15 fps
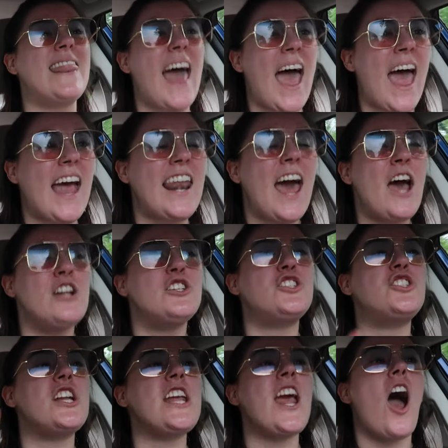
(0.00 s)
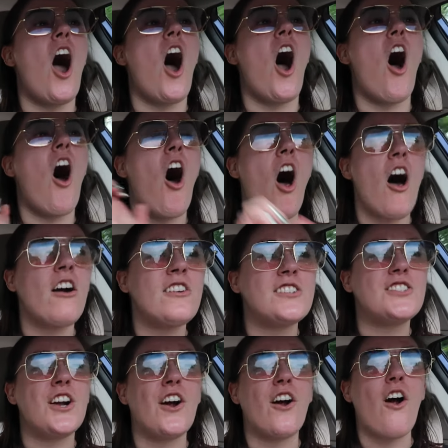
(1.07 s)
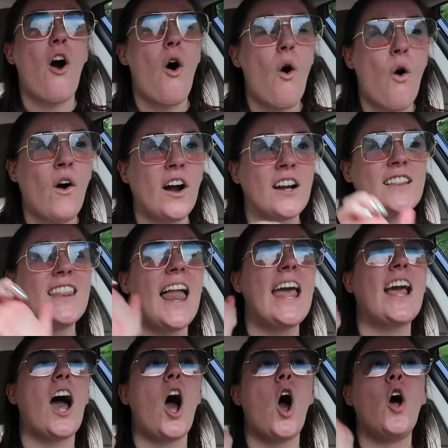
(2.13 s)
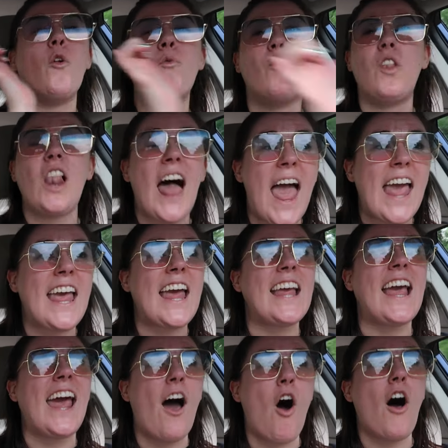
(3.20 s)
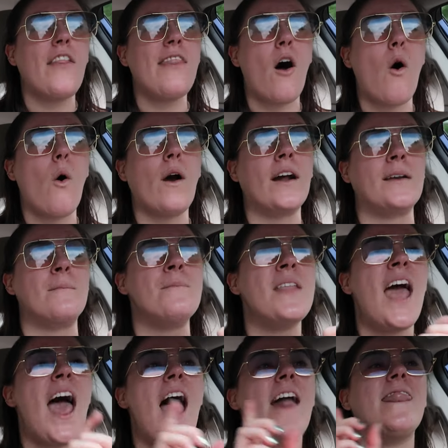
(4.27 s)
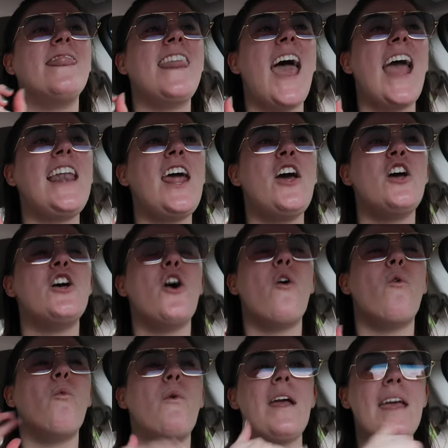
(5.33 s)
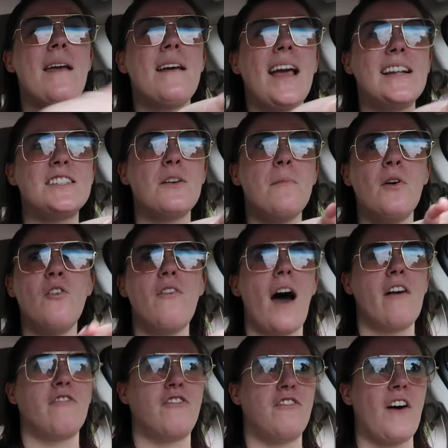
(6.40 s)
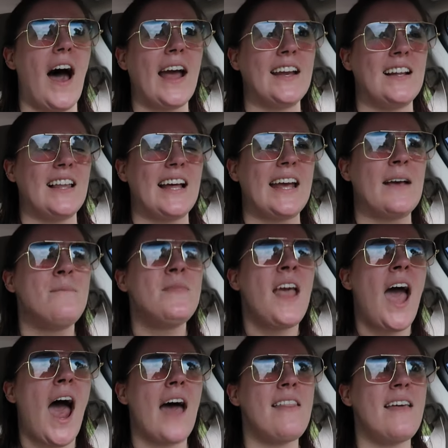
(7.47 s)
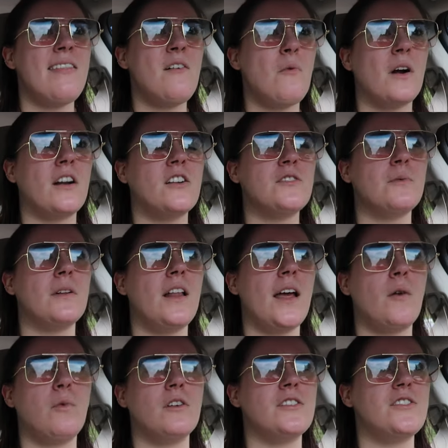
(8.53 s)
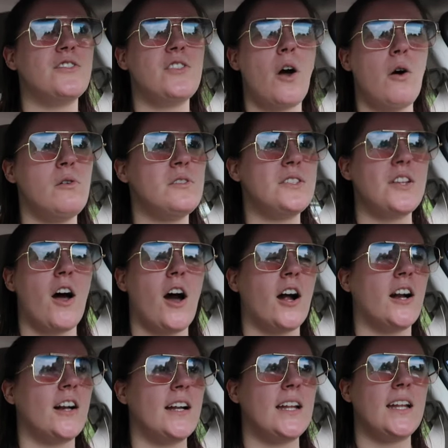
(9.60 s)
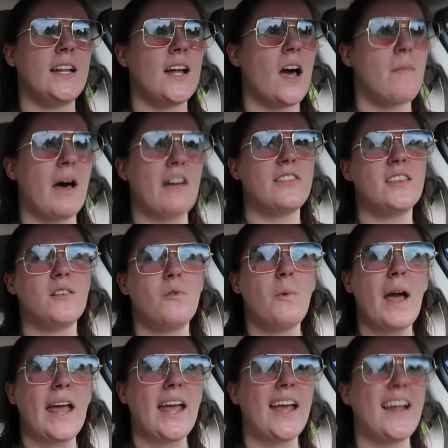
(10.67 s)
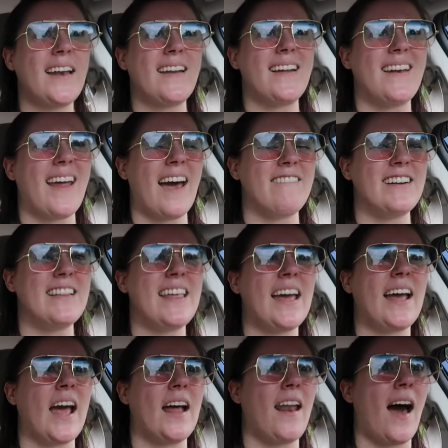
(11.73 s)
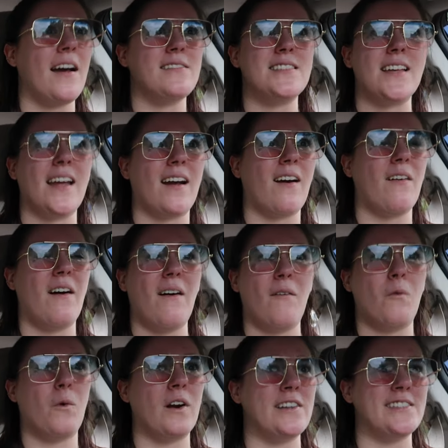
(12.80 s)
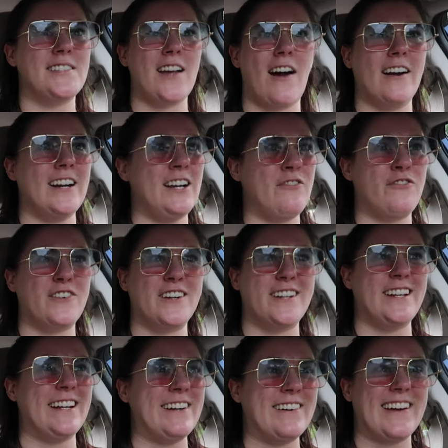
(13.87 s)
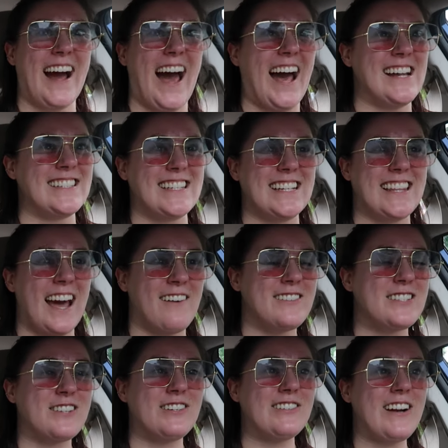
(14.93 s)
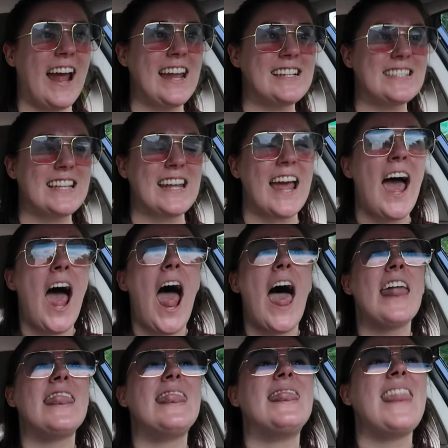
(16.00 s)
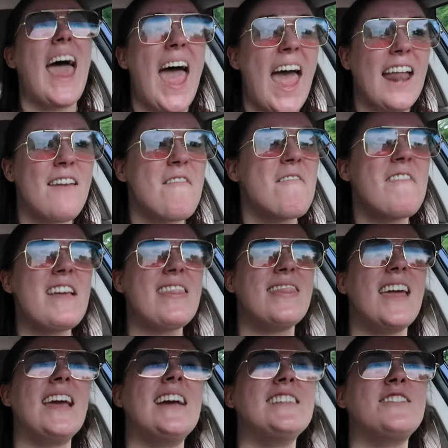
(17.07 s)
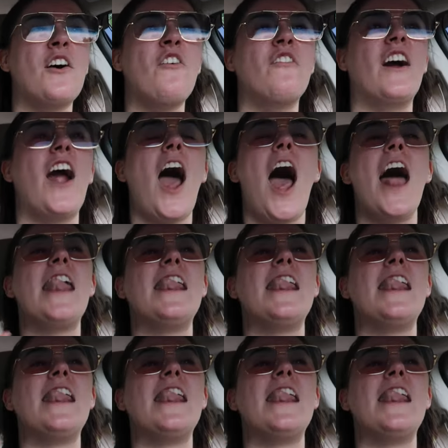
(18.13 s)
then she honks her horn, like laying it on the horn. Then we get to move up finally. And then the workers were like, we're so sorry about the wait and everything. And I was like, we're sorry for you guys, like that was crazy. Then we think it's over.